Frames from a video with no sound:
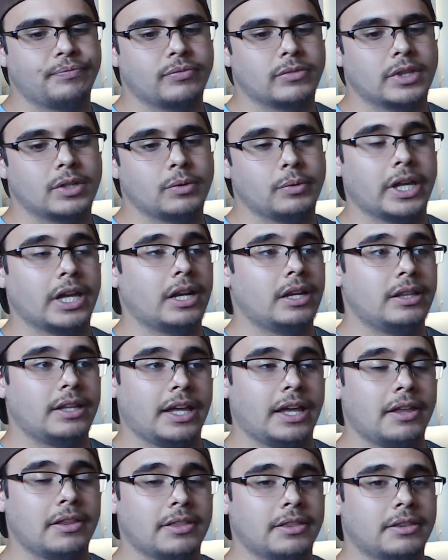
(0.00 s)
We had a
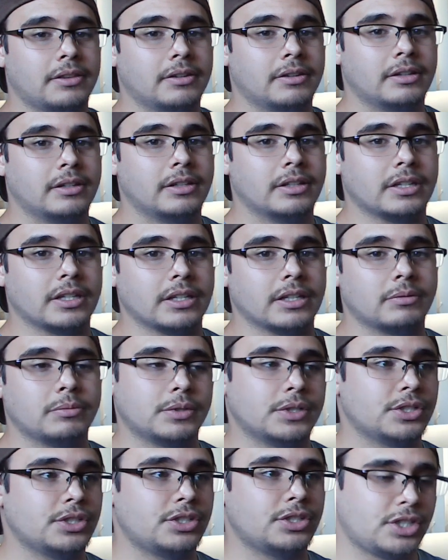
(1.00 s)
death. It
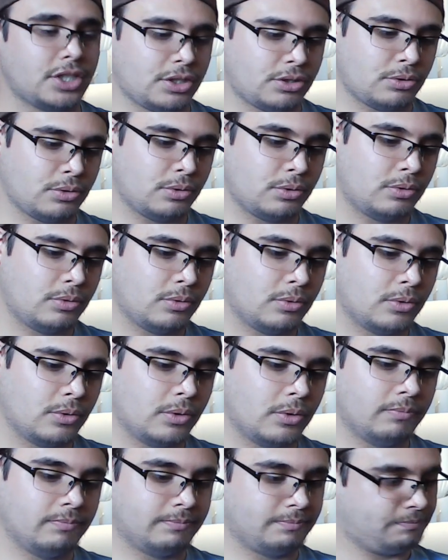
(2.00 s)
was Cheetu.
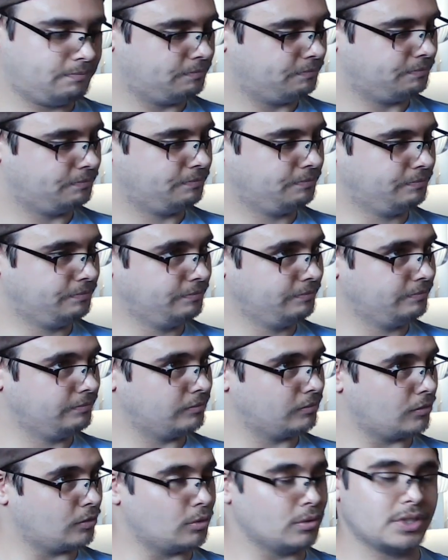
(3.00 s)

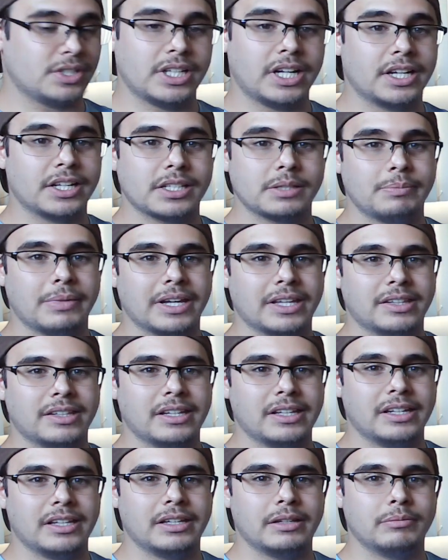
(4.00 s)
I was not
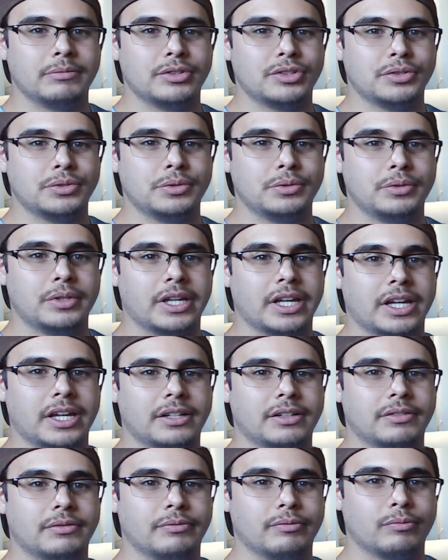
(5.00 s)
expecting him to
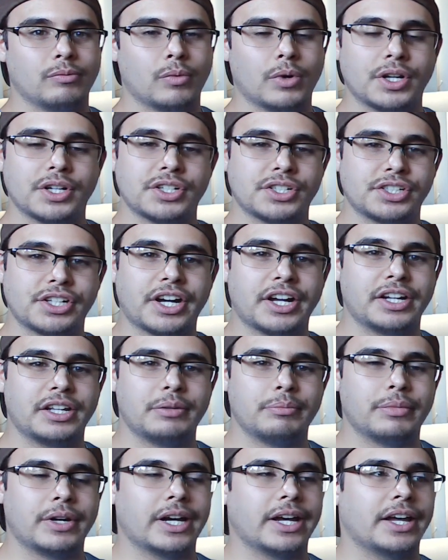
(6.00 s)
get
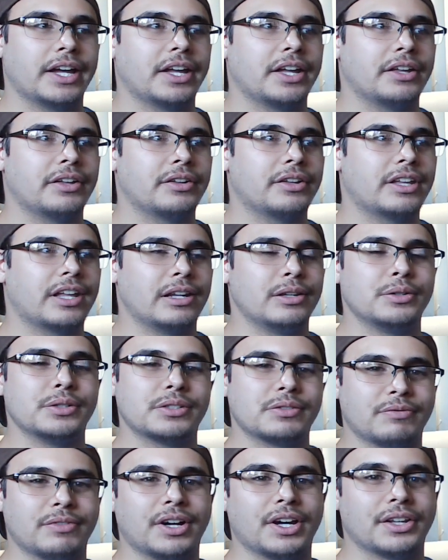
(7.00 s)
one-shotted by
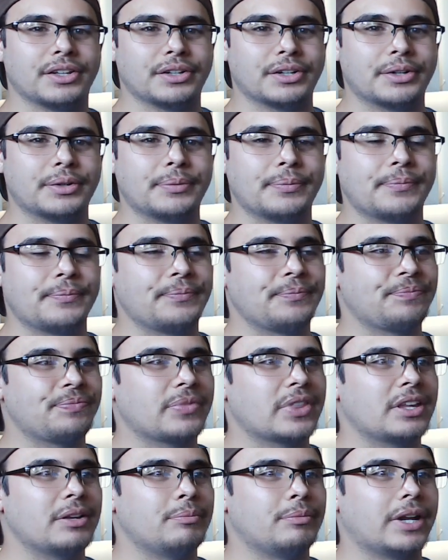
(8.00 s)
Killua's father,
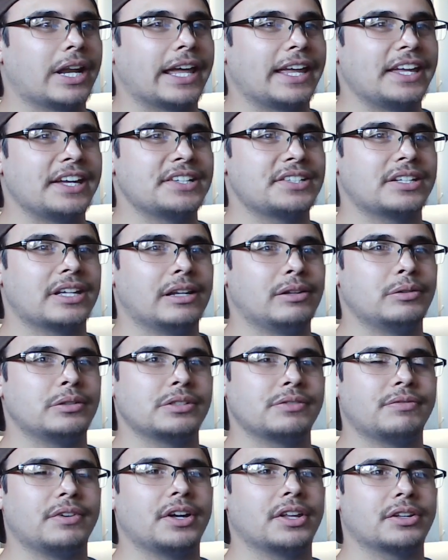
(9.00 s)
but I guess
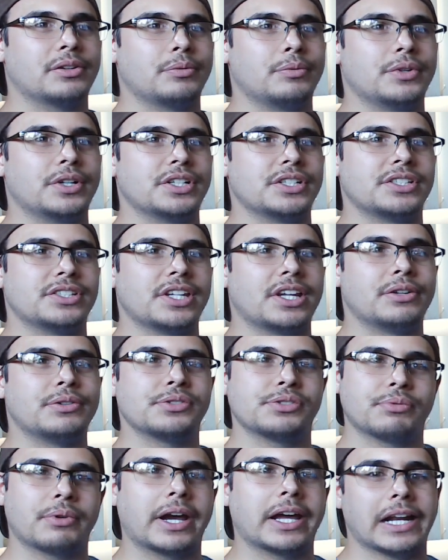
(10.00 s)
Killua's father was
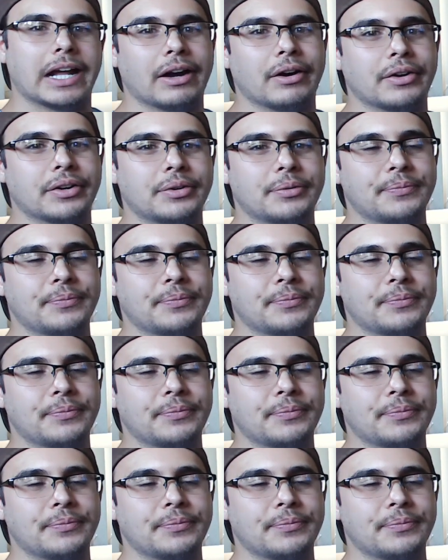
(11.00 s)
Zeno's Rideout,